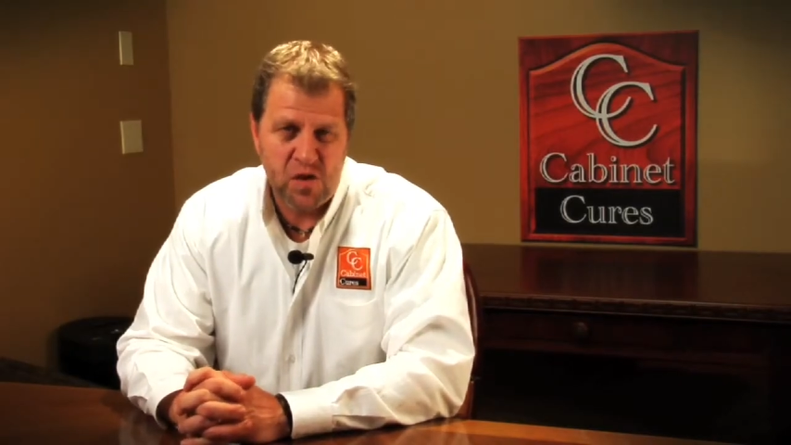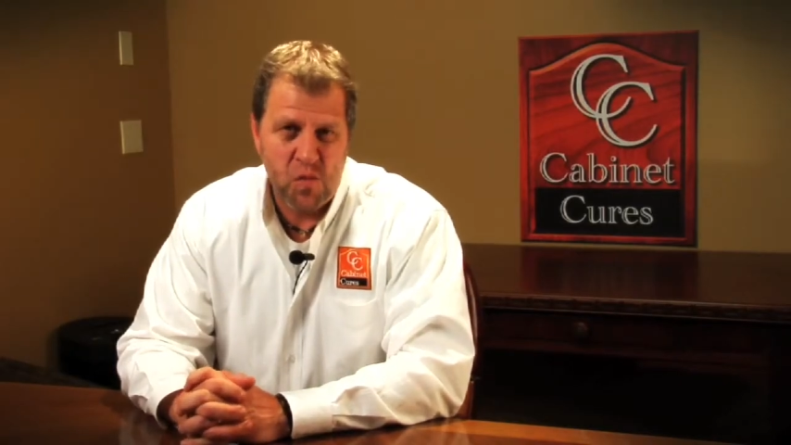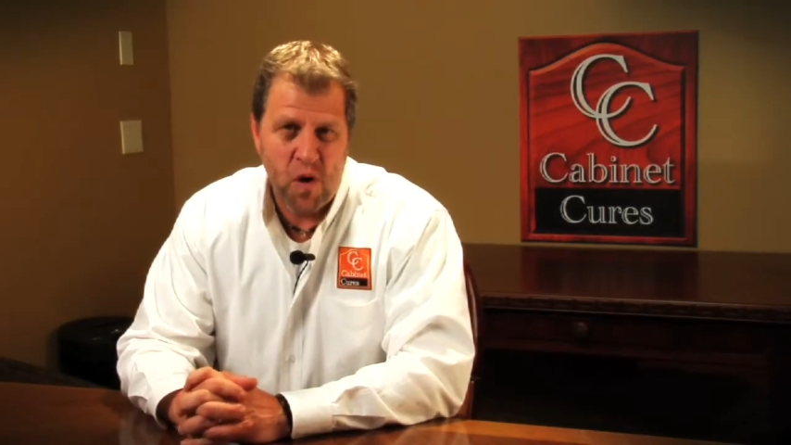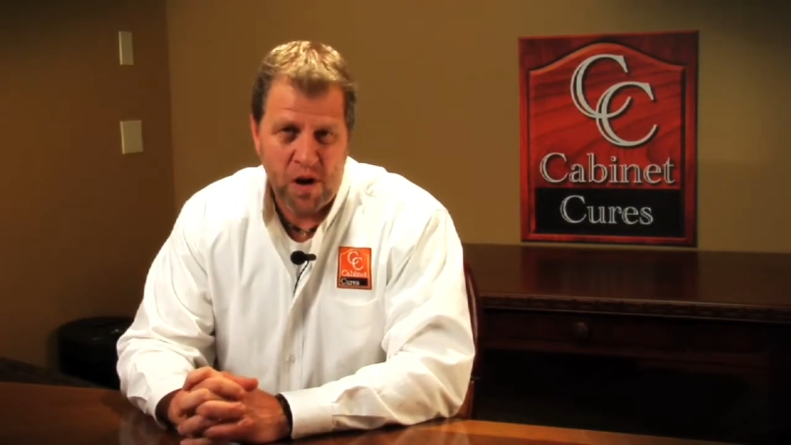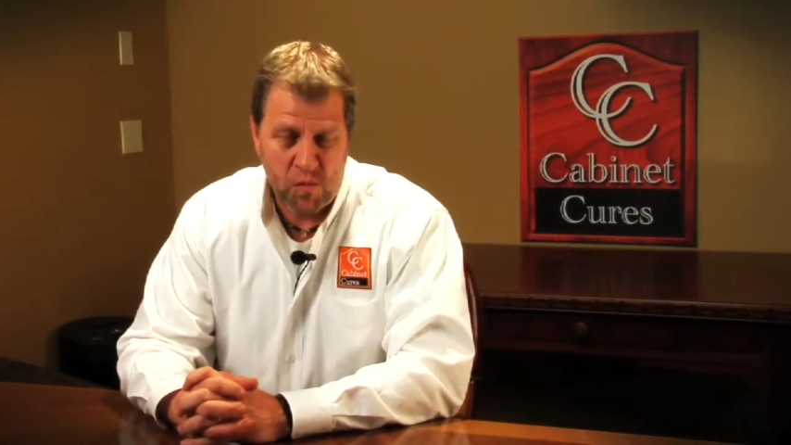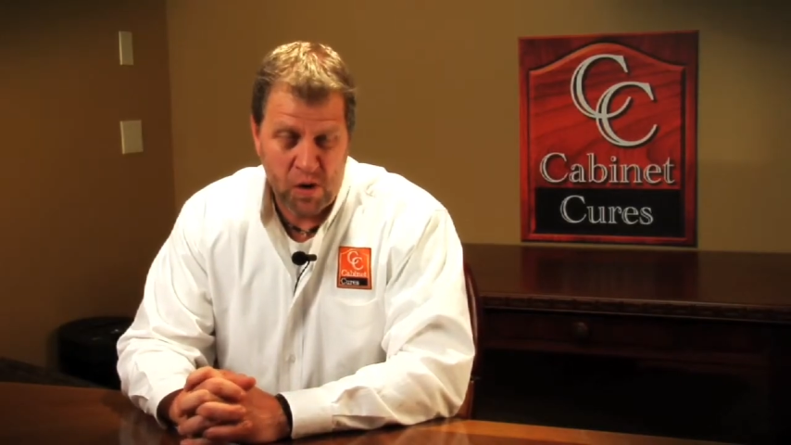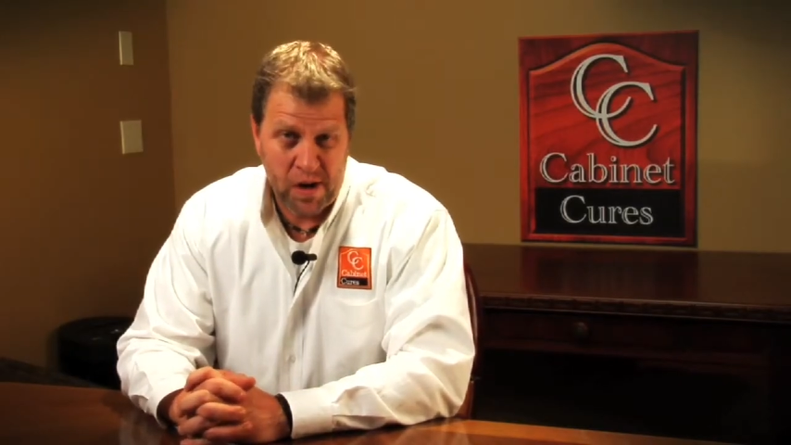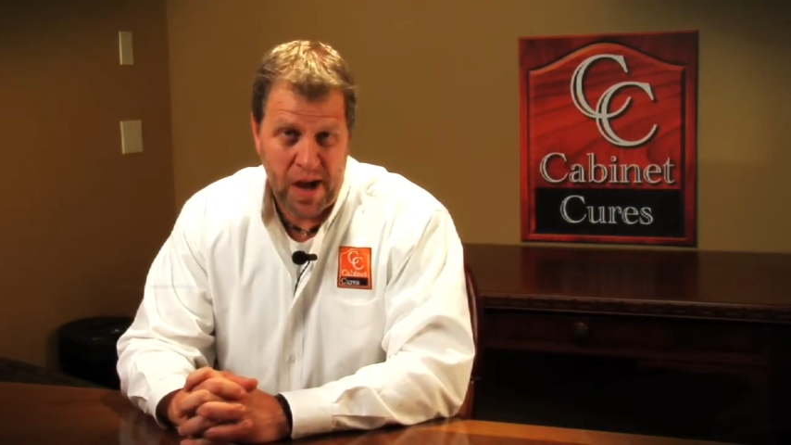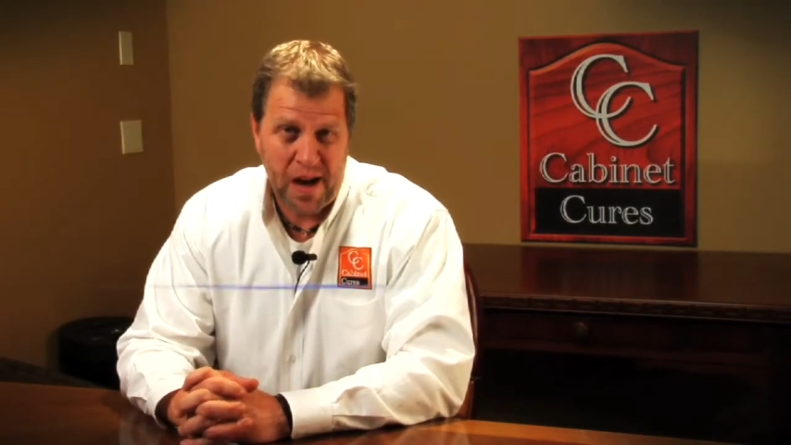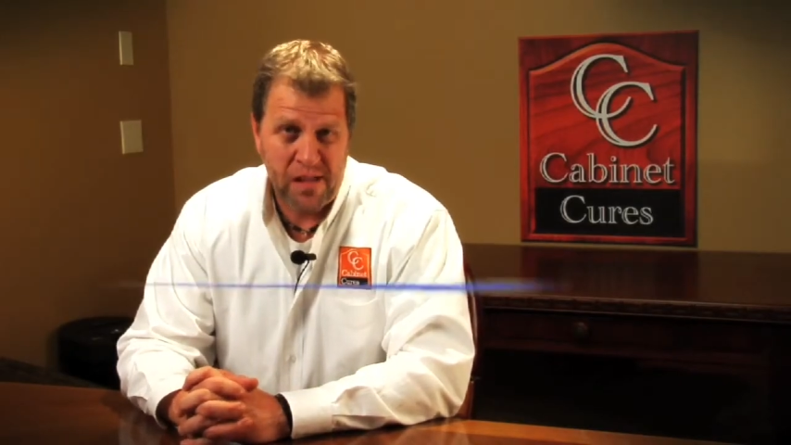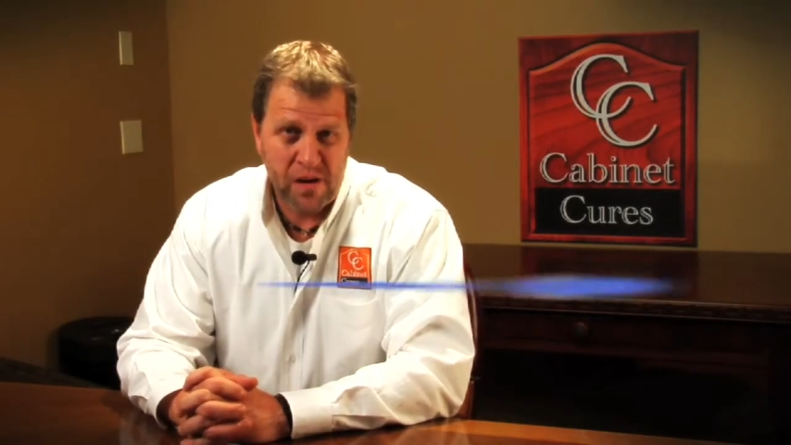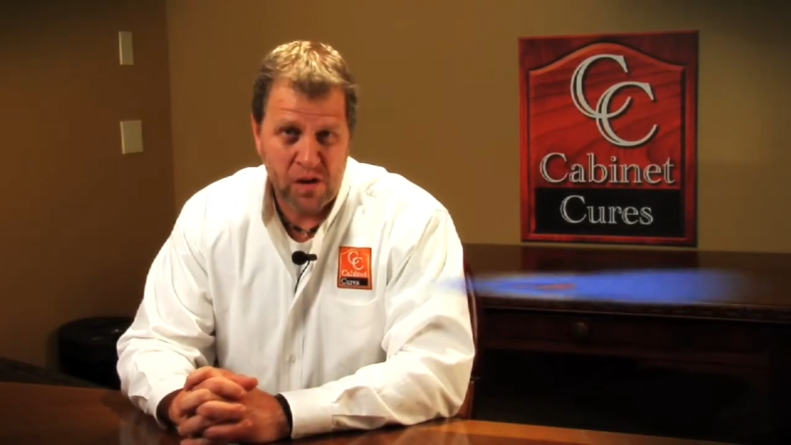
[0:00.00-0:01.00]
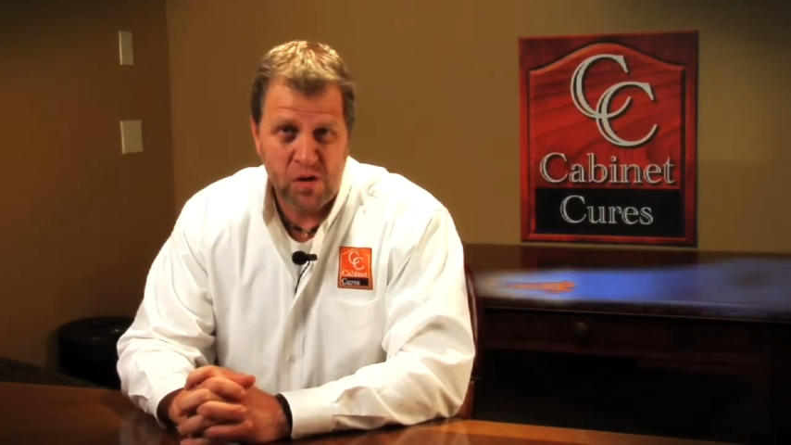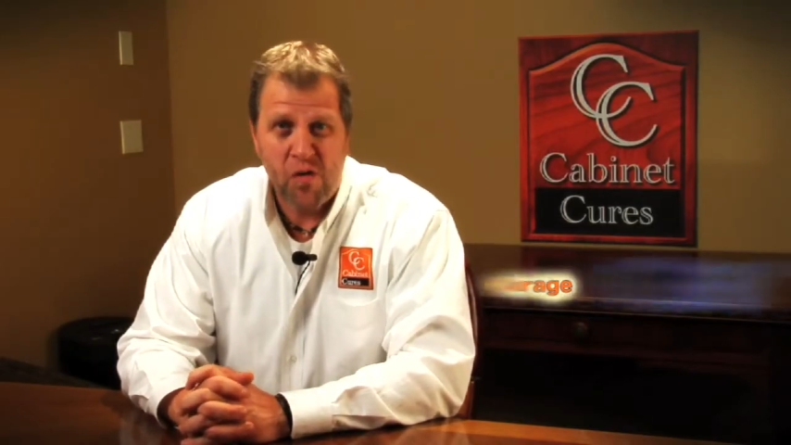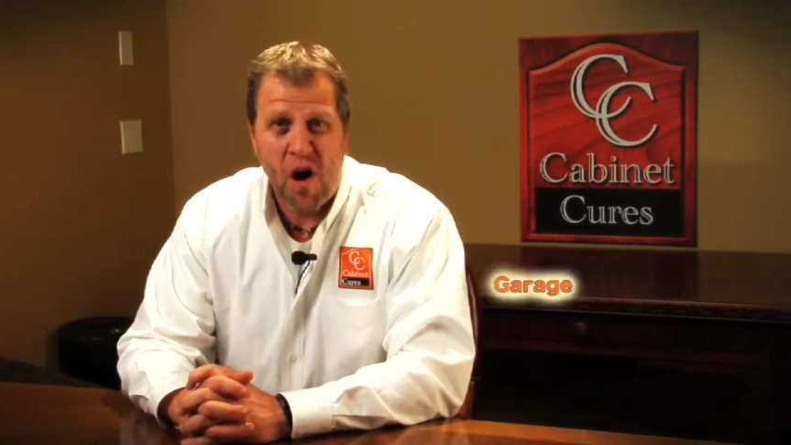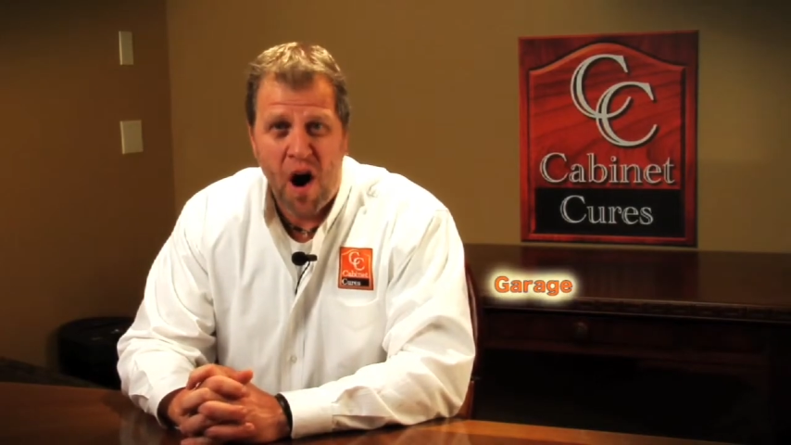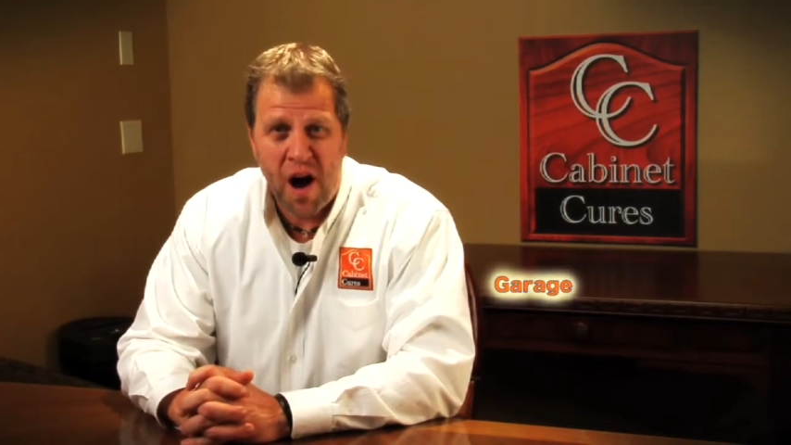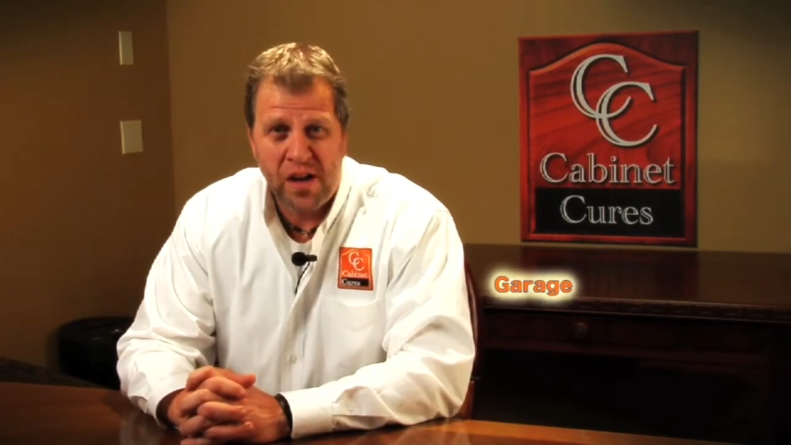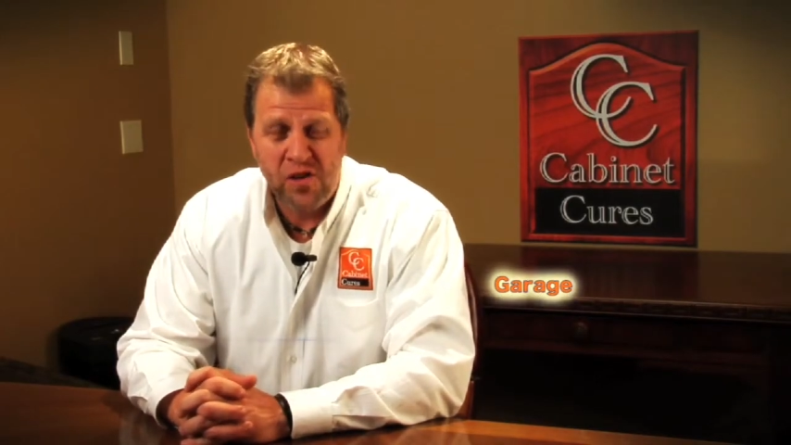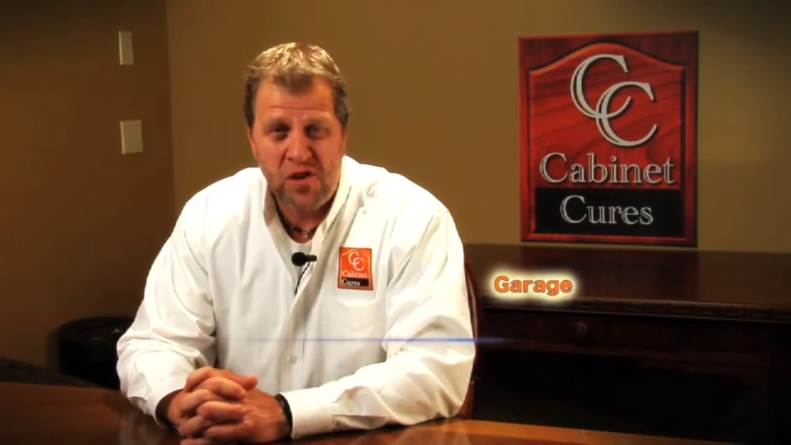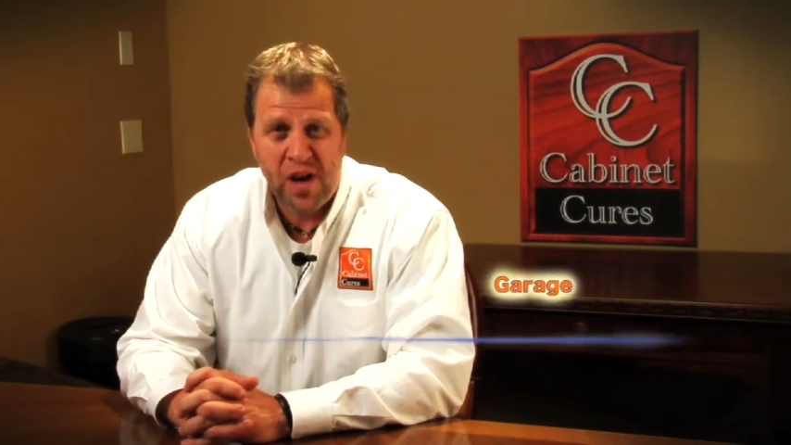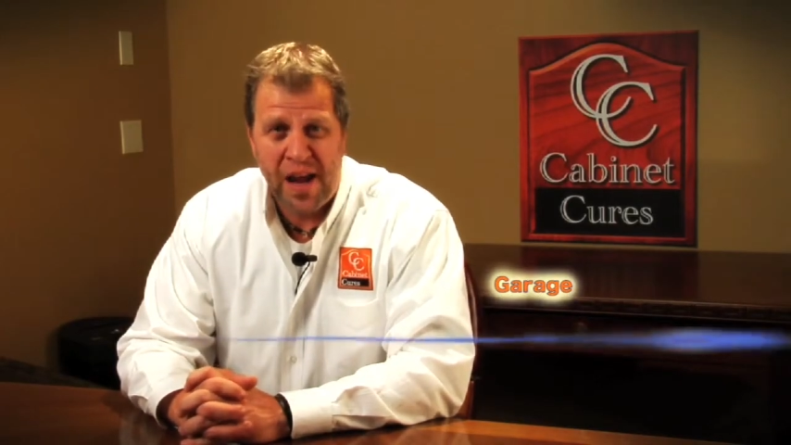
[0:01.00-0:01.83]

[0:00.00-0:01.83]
who want to work out of their garage